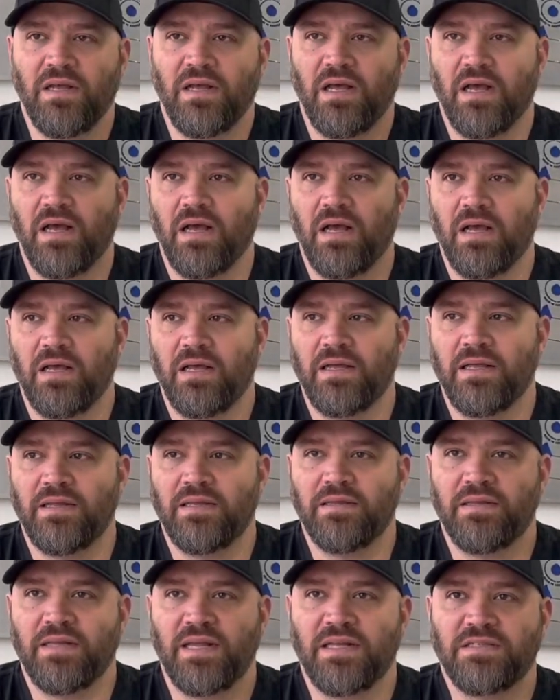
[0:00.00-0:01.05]

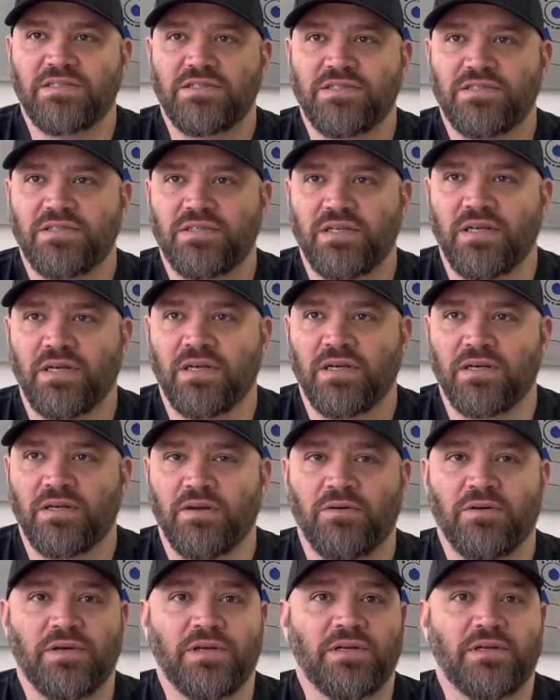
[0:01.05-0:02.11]
And that's
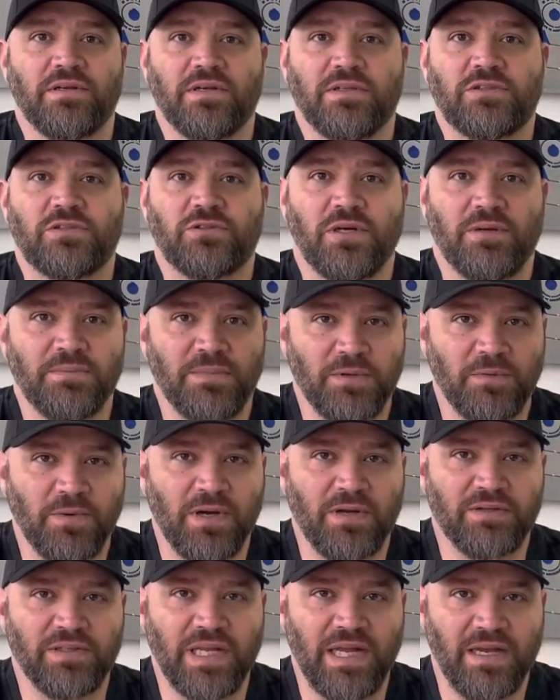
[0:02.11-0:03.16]
going extremely
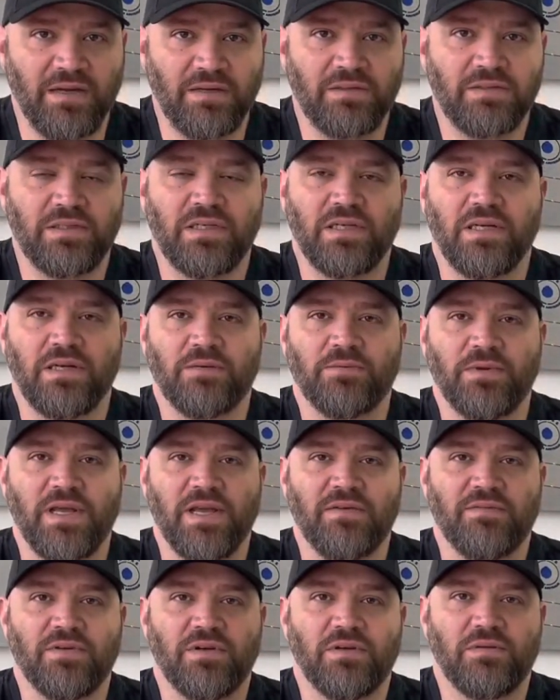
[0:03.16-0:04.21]
well now. We
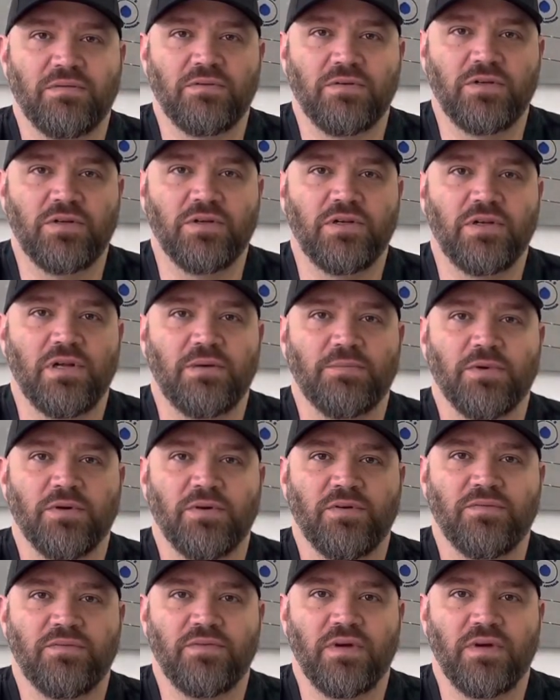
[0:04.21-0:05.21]
have a good number of